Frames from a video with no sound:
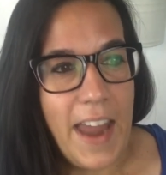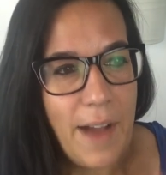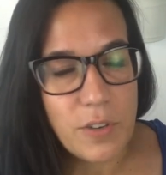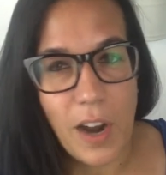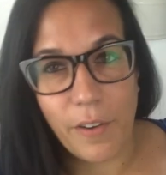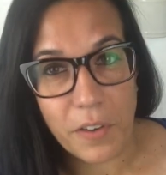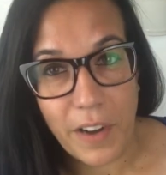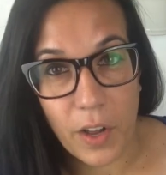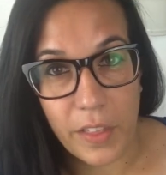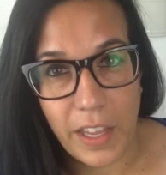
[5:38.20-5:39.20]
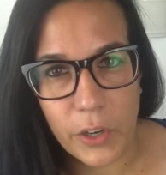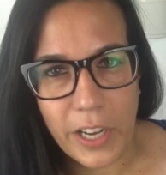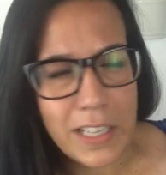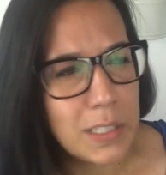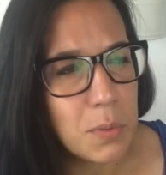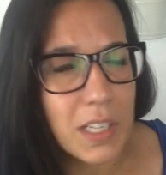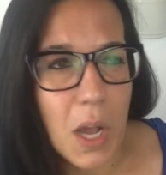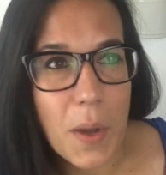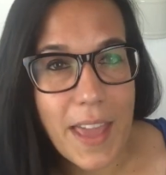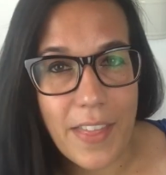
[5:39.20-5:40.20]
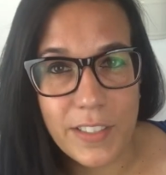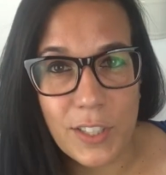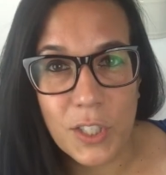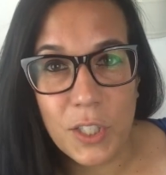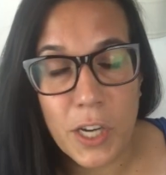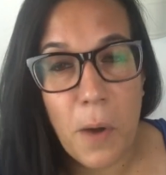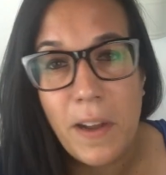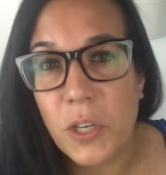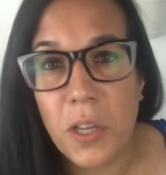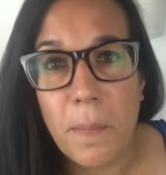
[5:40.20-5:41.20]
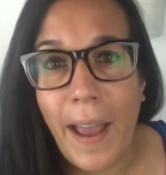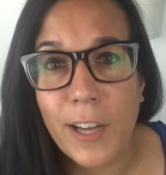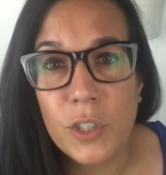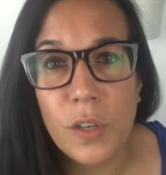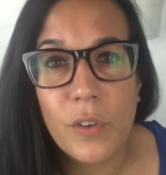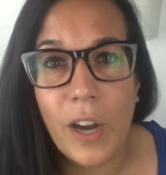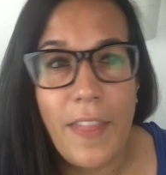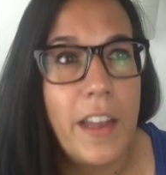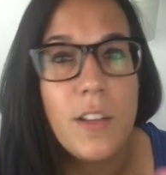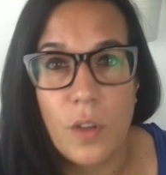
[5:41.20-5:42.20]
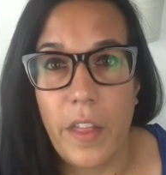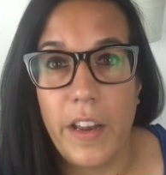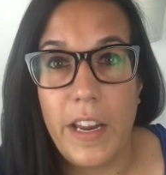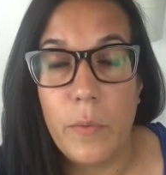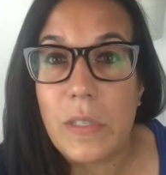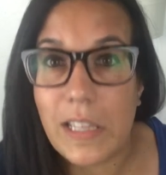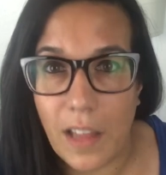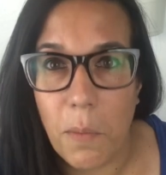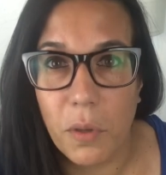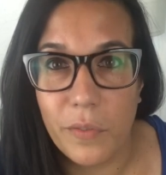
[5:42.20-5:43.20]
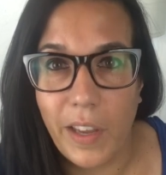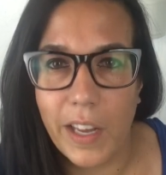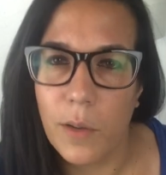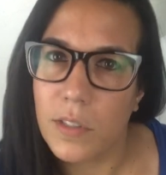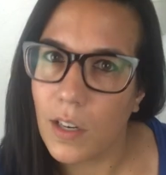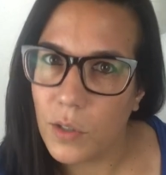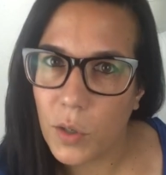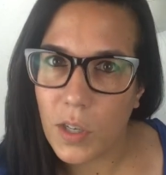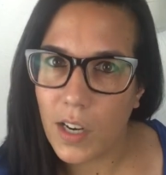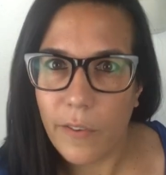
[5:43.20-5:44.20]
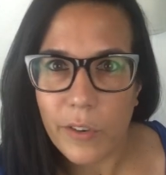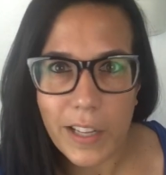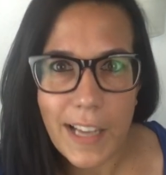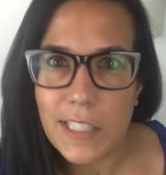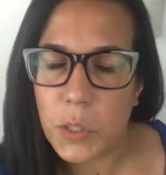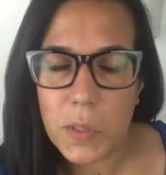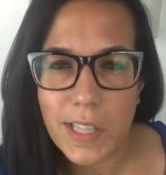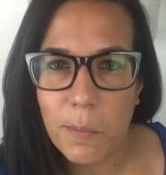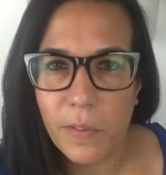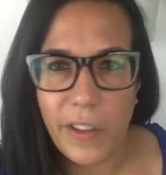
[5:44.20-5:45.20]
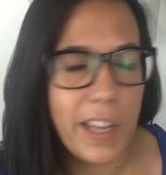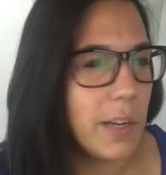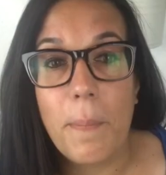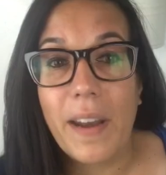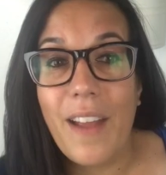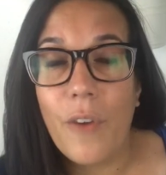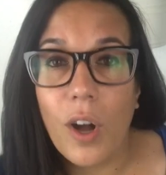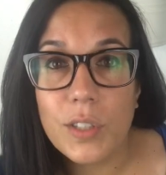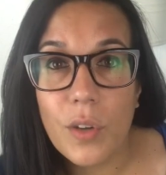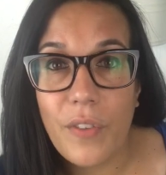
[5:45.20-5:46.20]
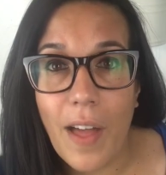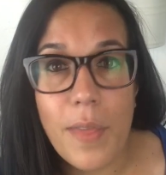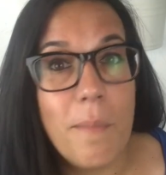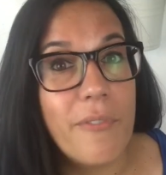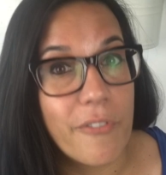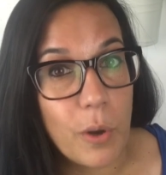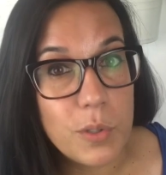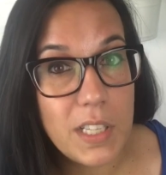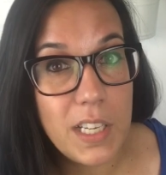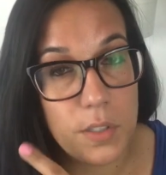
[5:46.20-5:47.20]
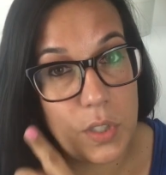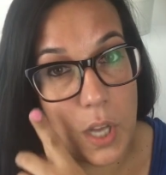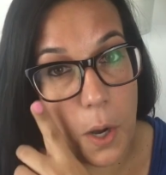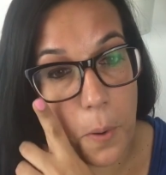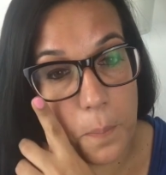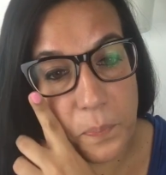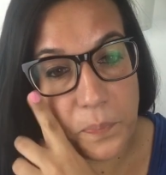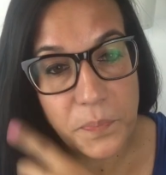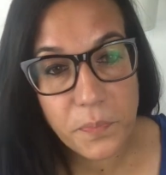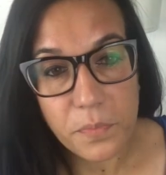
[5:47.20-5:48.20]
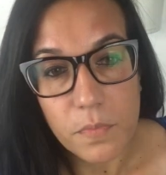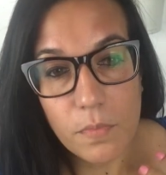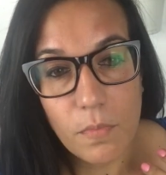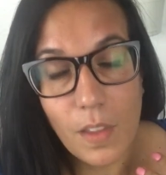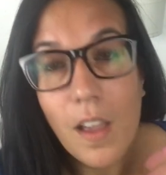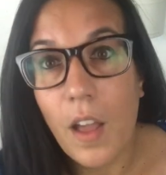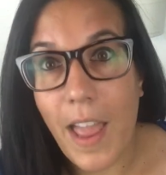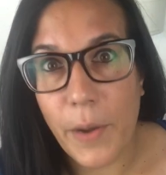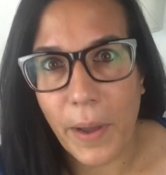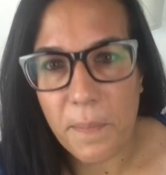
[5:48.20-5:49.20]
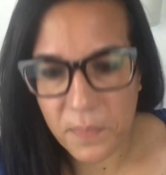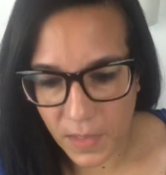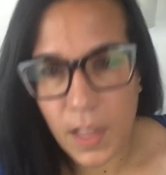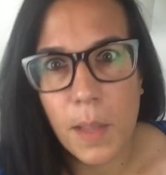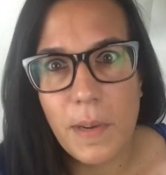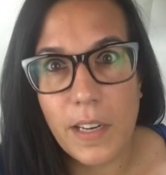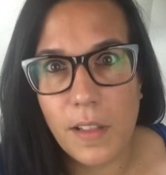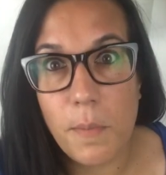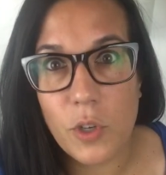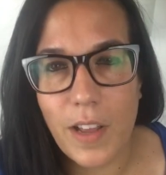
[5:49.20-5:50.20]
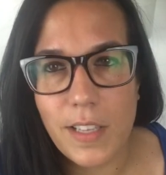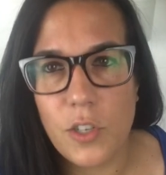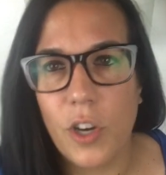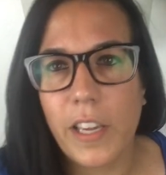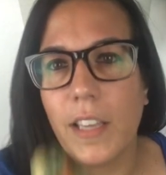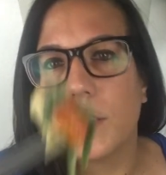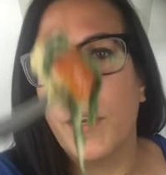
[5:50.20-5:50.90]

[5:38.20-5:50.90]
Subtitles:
And after I reread all the ingredients, I was like, oh yeah, this is good to go. I turned the package over and then I saw that it was labeled vegan. I was like, dude, you didn't realize this was labeled vegan? But I've also found them frozen. So anyway, let me try this gnocchi.